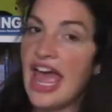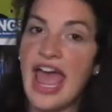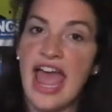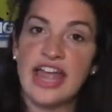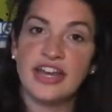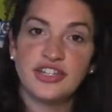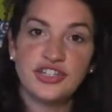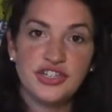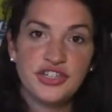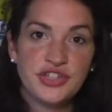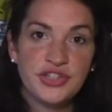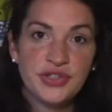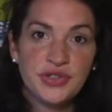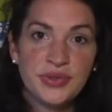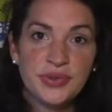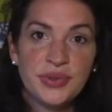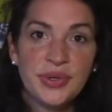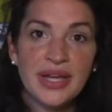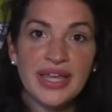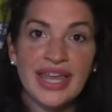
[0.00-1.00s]
and
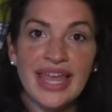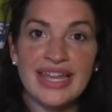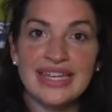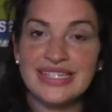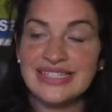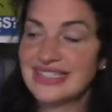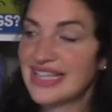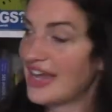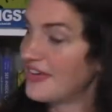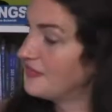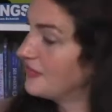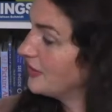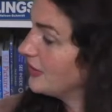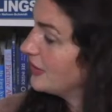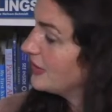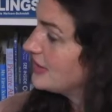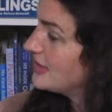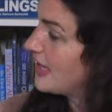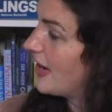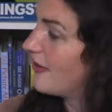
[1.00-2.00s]
you can decide for
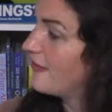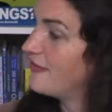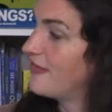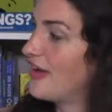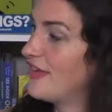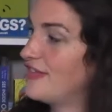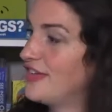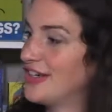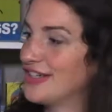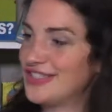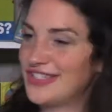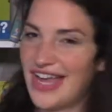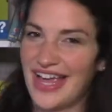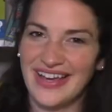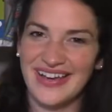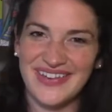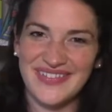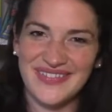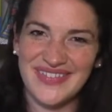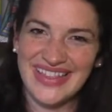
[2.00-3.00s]
yourself if your
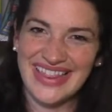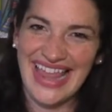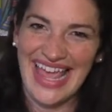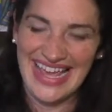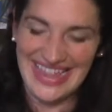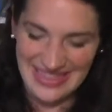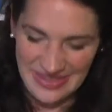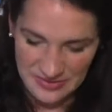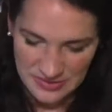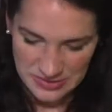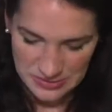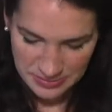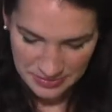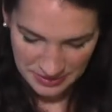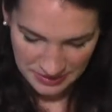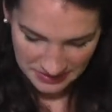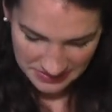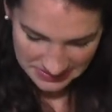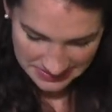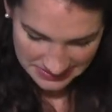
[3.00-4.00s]
child would like those
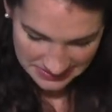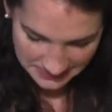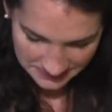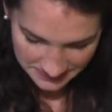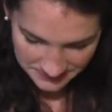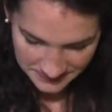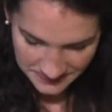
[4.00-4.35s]
books.